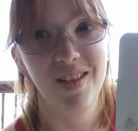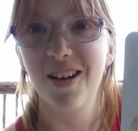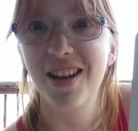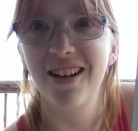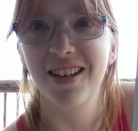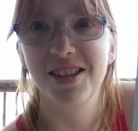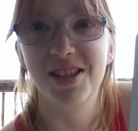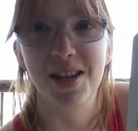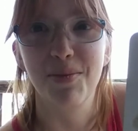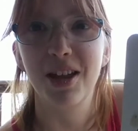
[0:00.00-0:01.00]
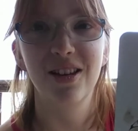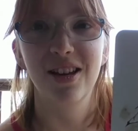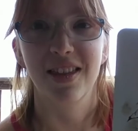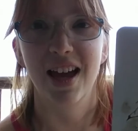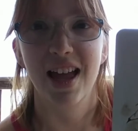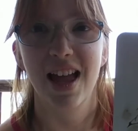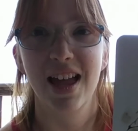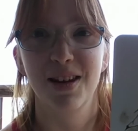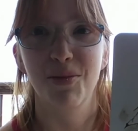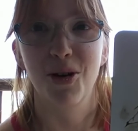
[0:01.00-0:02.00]
Oh, now you can see me. Look at that.
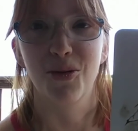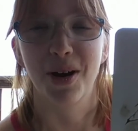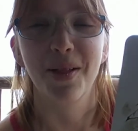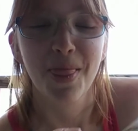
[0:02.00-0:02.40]
And I'm going away.